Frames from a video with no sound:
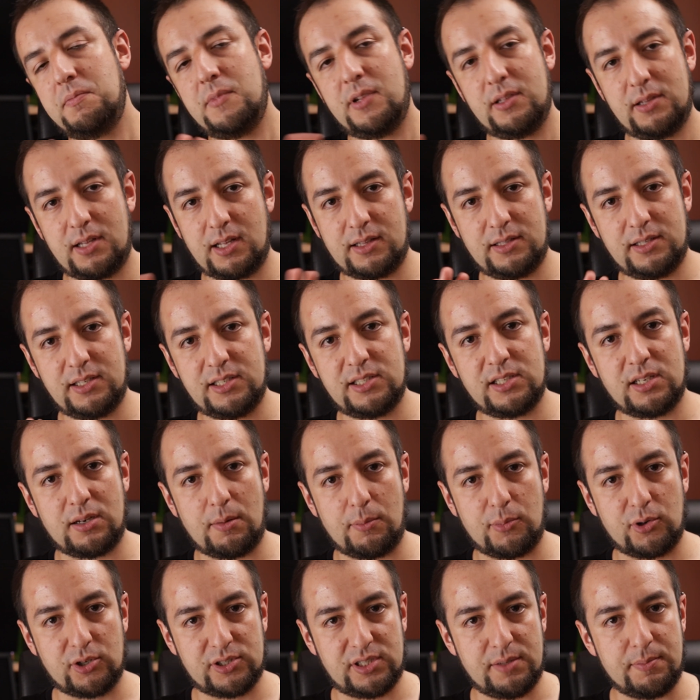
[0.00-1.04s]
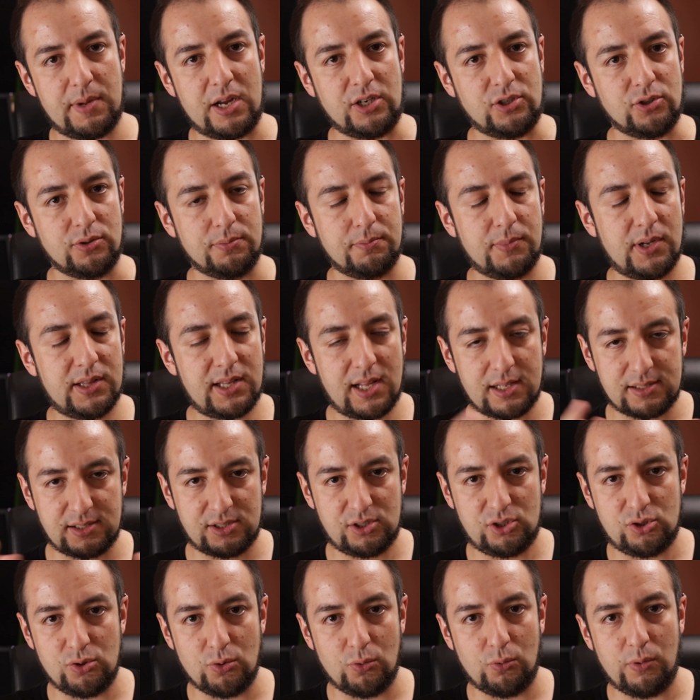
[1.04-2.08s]
This is an approximation, but that's
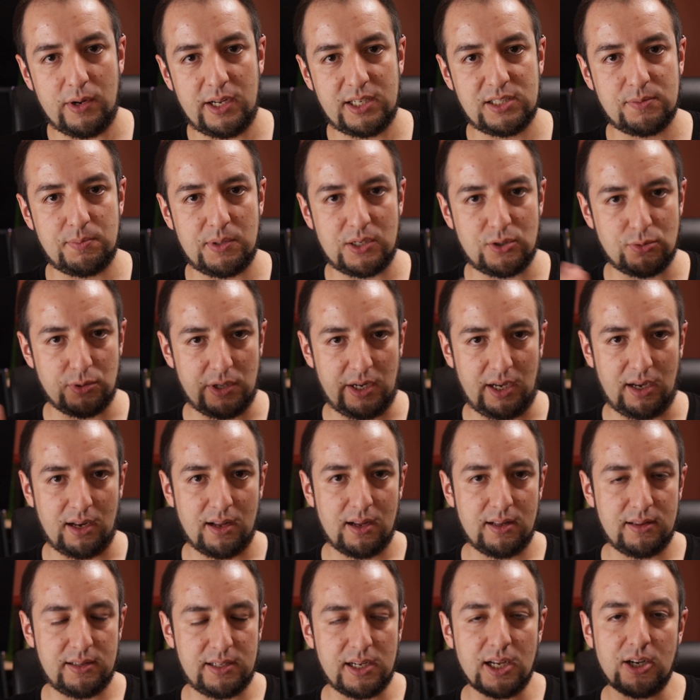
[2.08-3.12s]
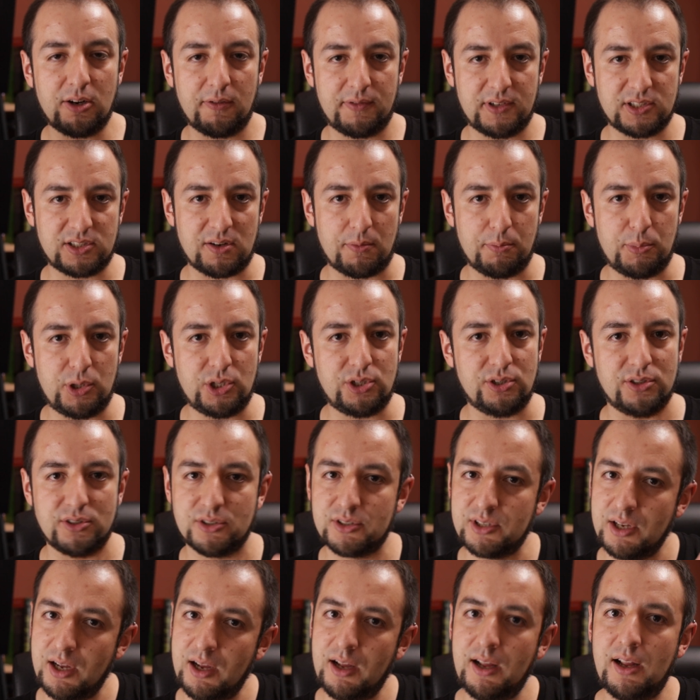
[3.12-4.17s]
2 weeks between the end of the
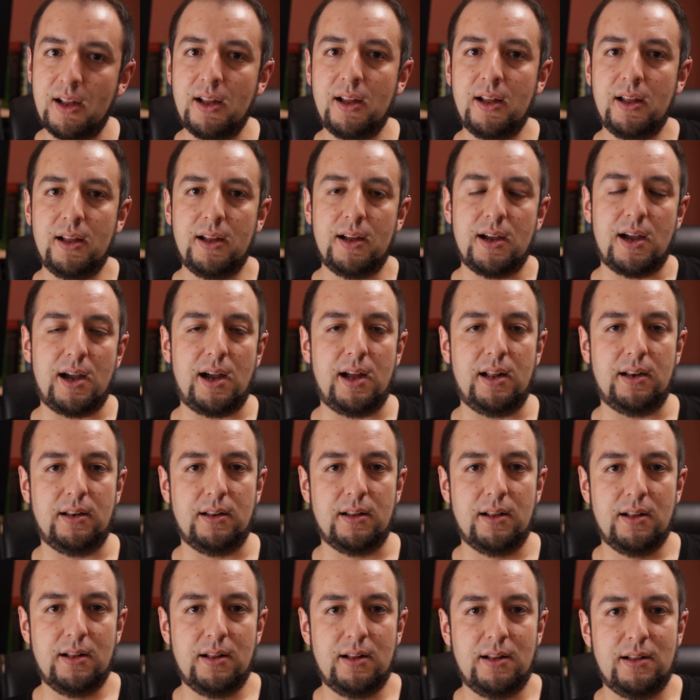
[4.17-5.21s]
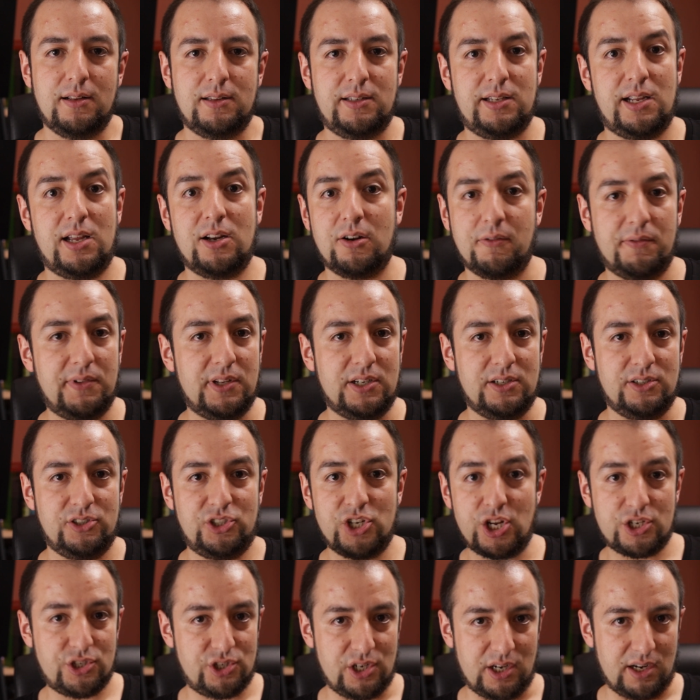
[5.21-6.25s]
submissions and the end of the
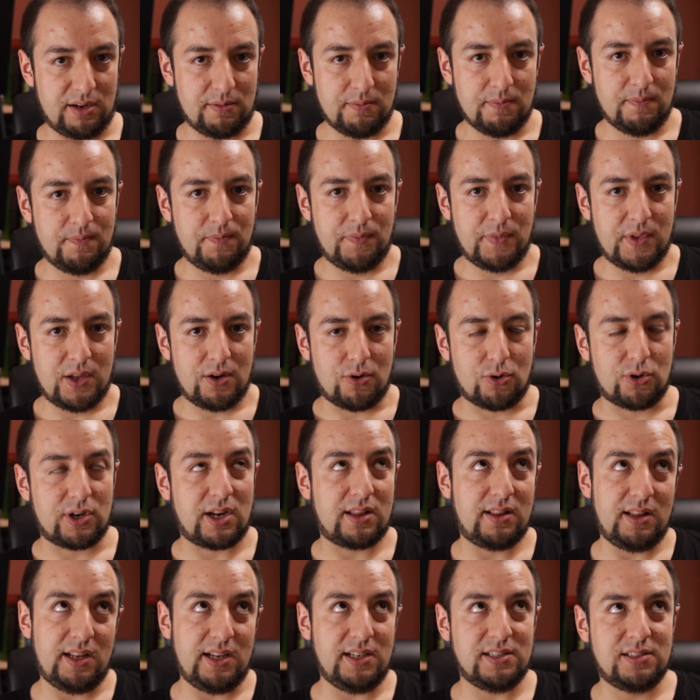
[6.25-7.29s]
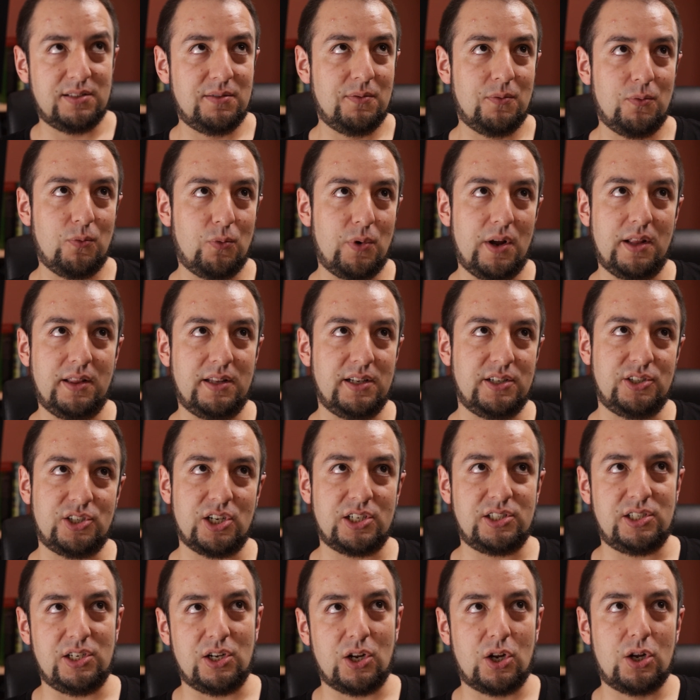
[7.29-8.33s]
judging, or at least when the
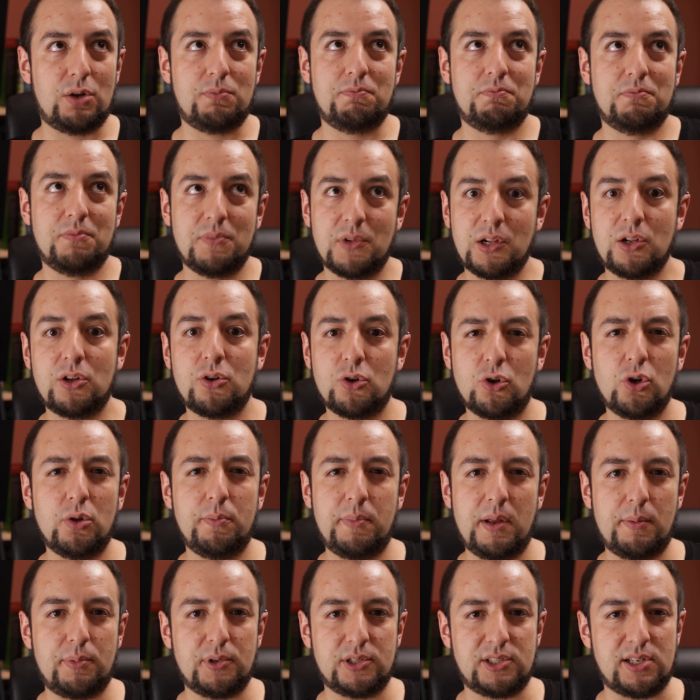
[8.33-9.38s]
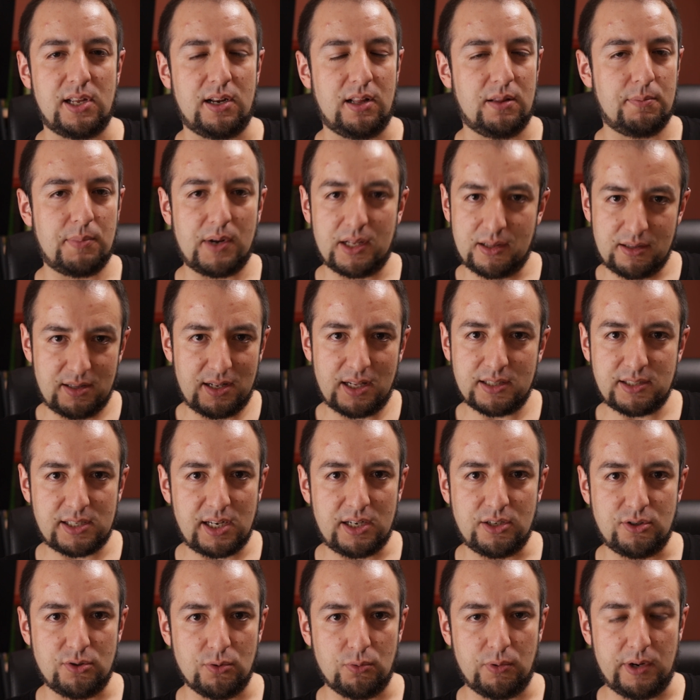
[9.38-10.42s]
judging could be presented, but let's
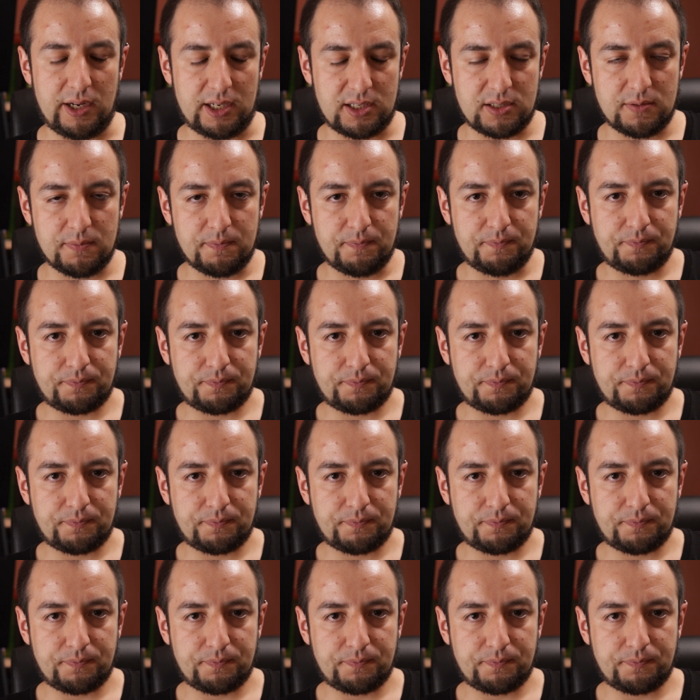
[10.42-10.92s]
say 2 weeks.